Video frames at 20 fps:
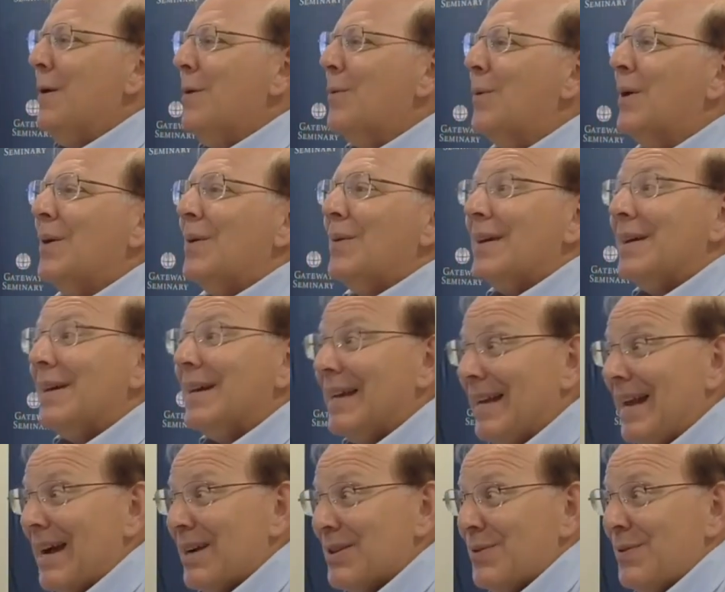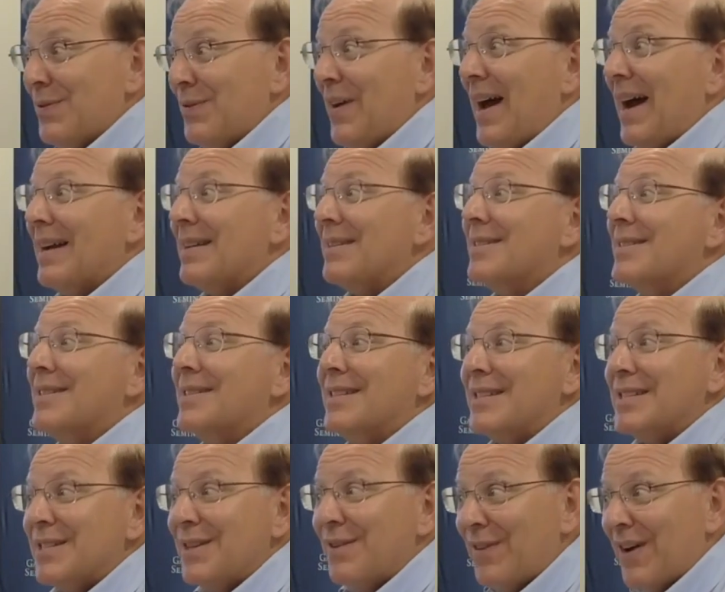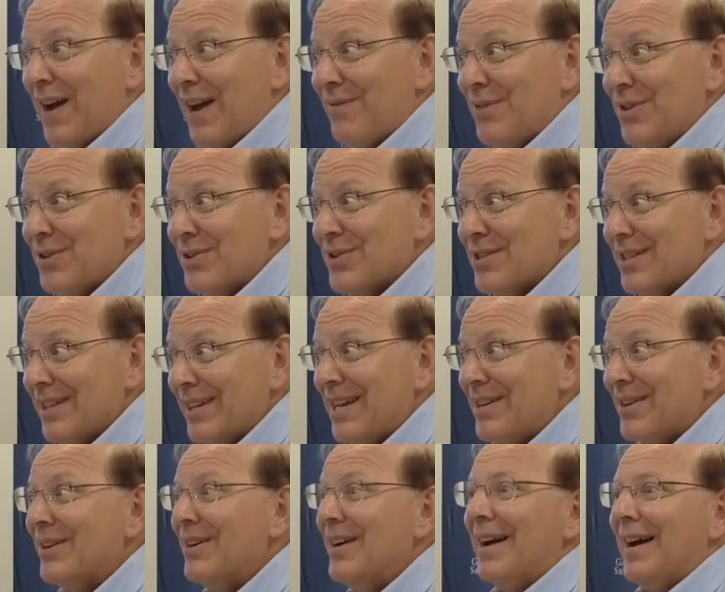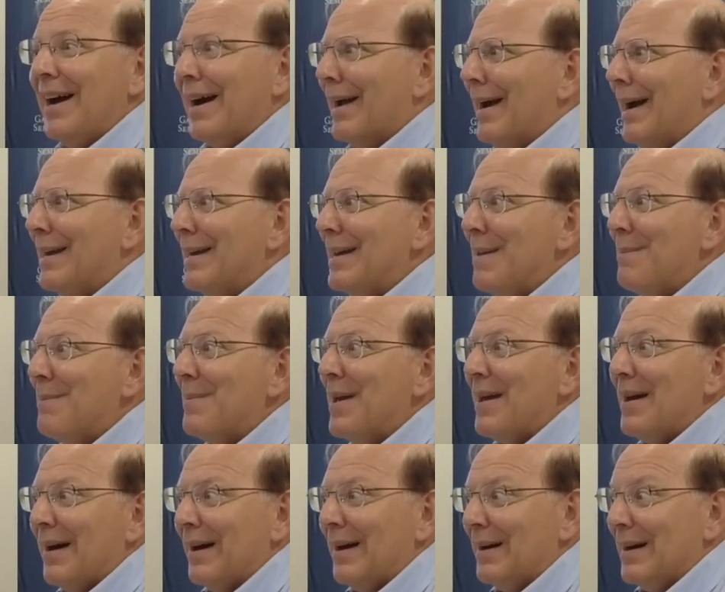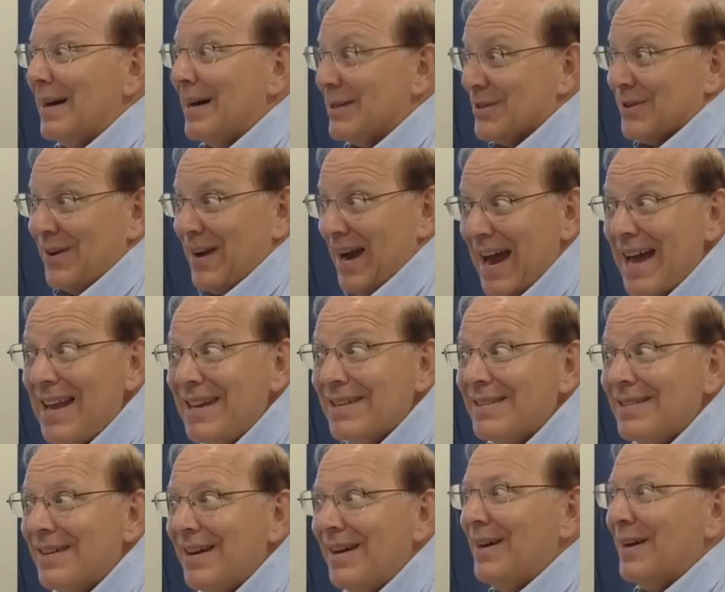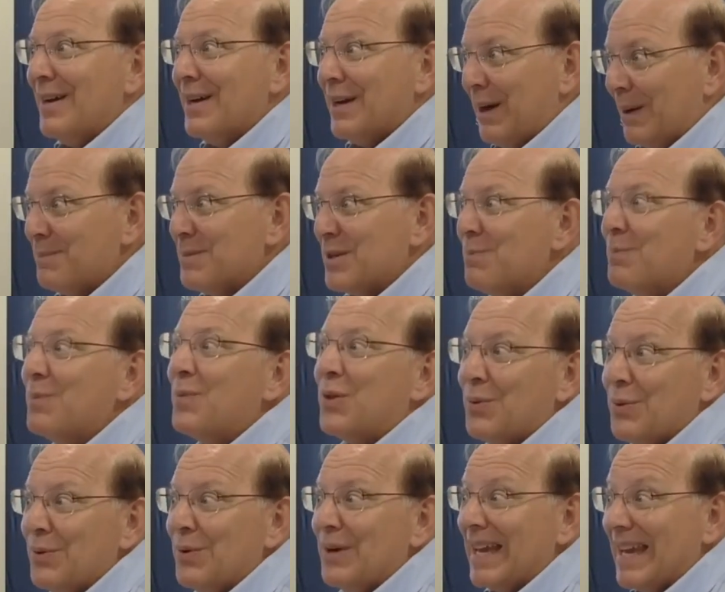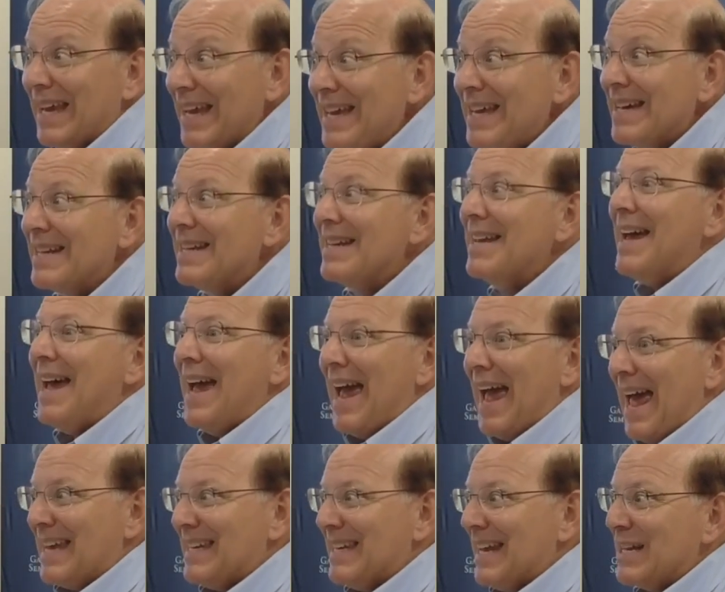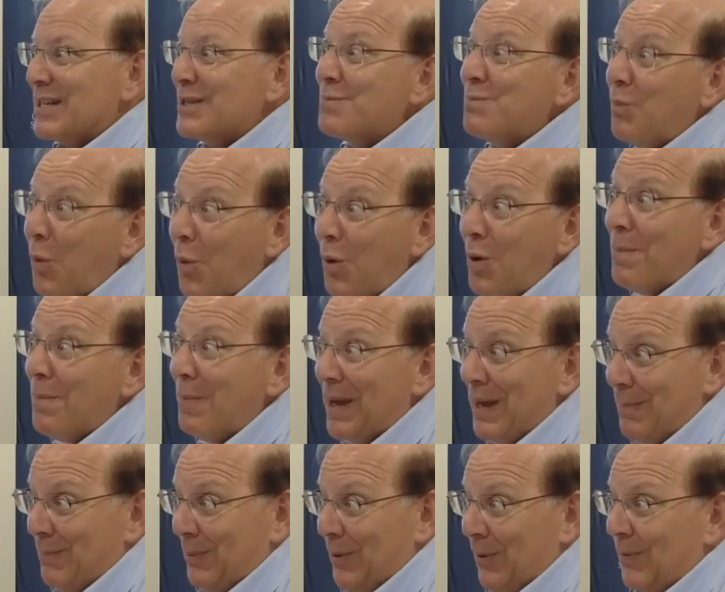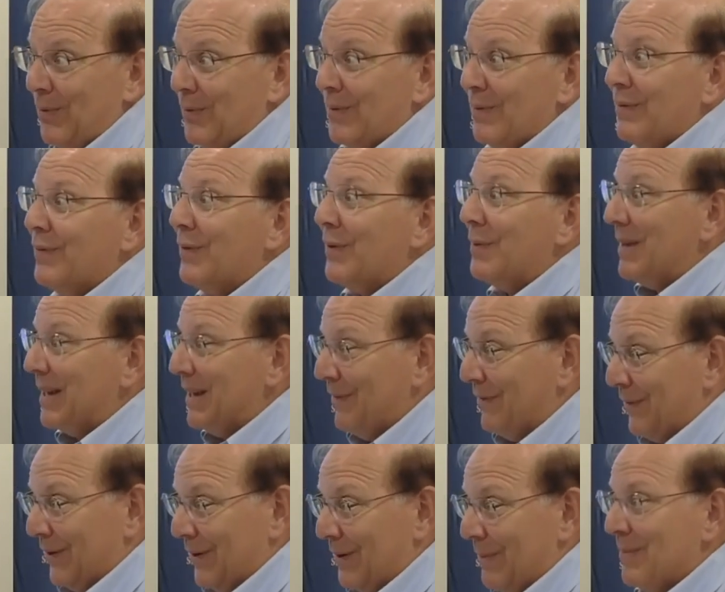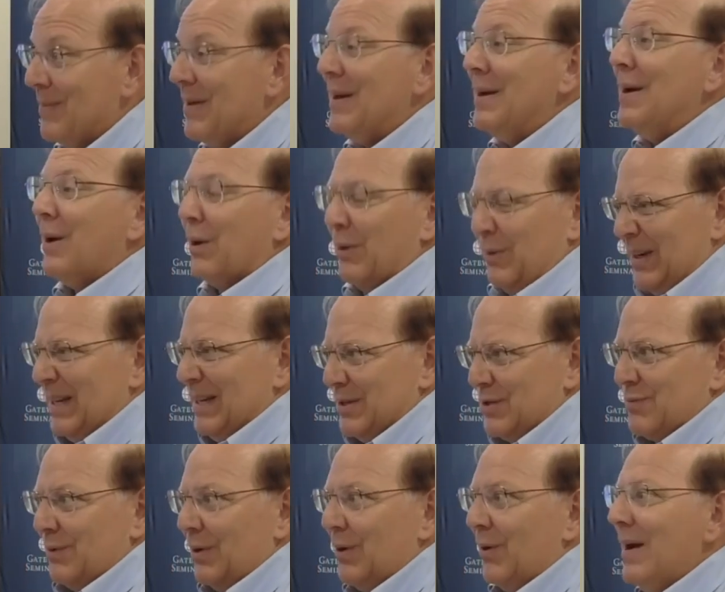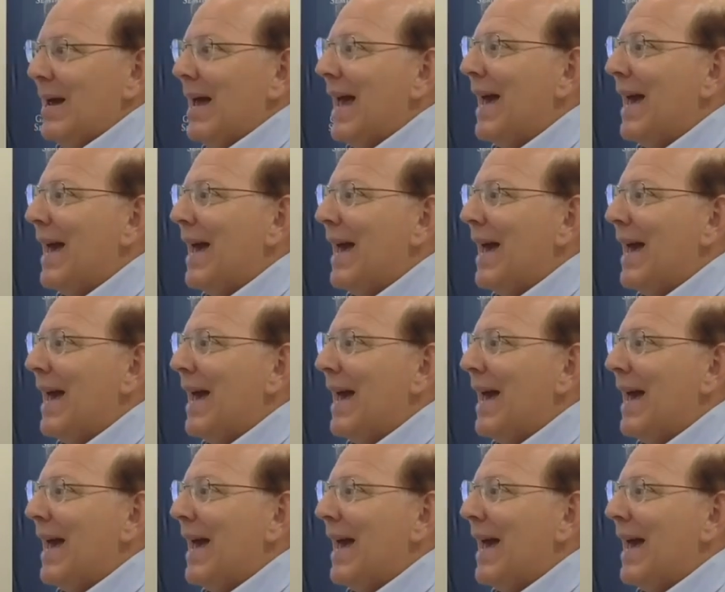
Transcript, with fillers: Well, in actual fact, 65 years later, a guy named uh, Esarhaddon comes through again and takes more people from mm. Ephraim or Israel.